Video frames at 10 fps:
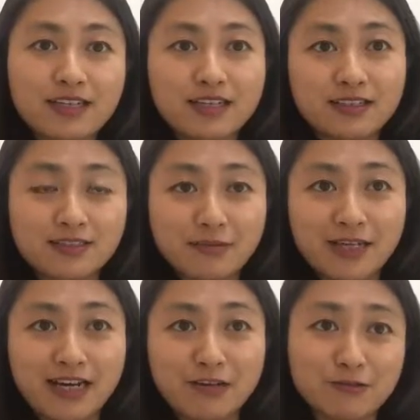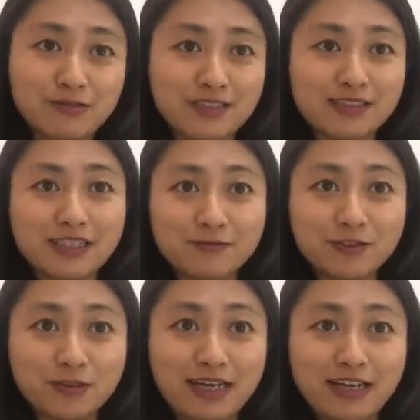somehow it saves
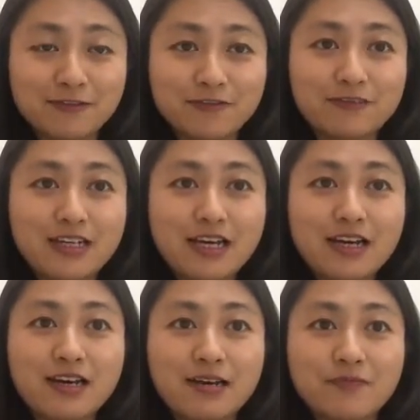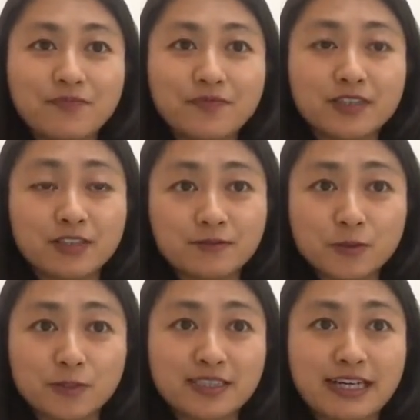your life. Of
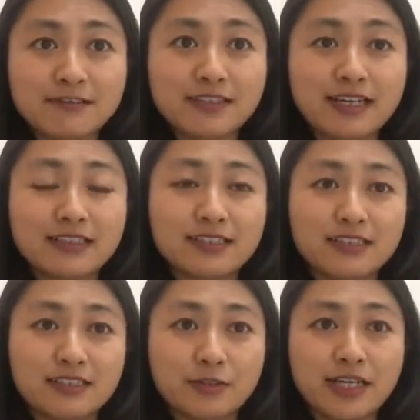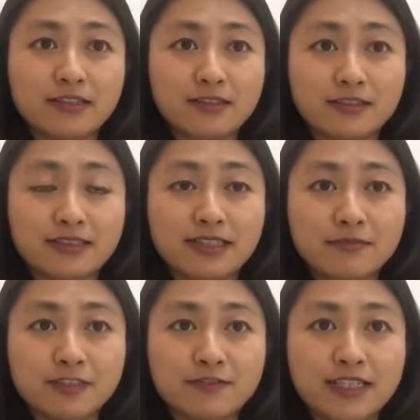course, downside is you cannot
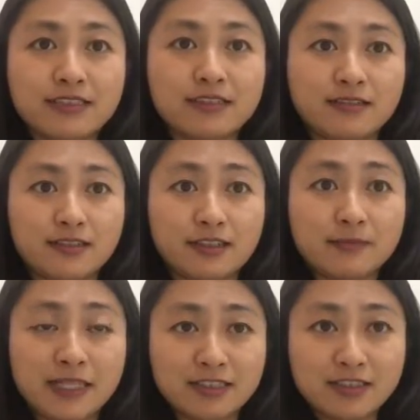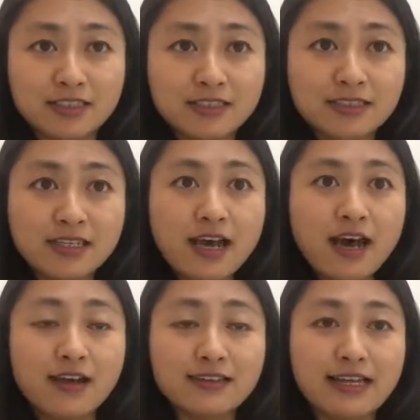claim the VAT on the expenditures
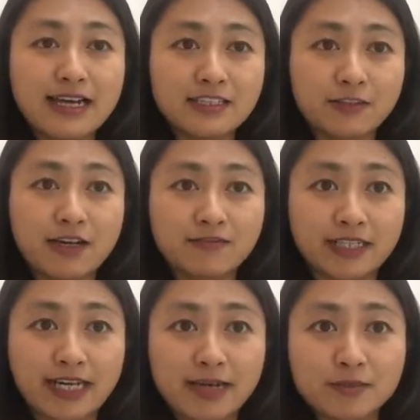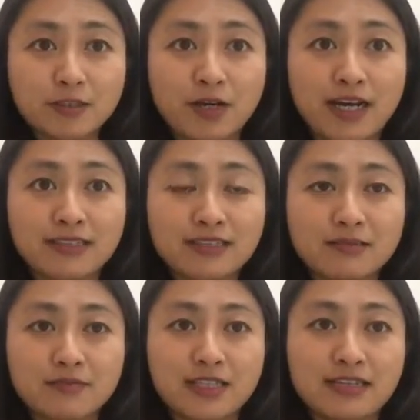unless you have the capital
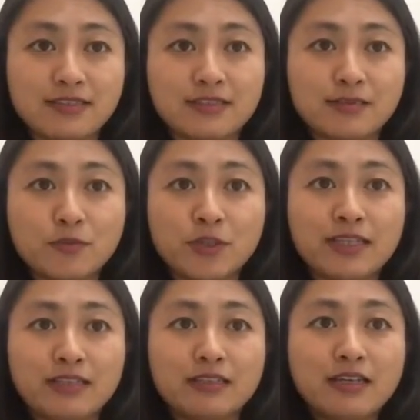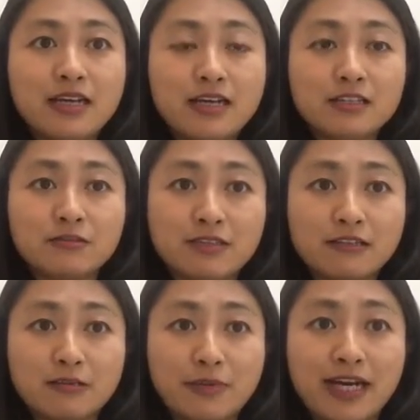item that is more than
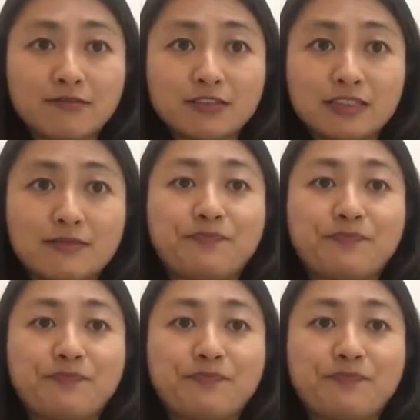£2,000.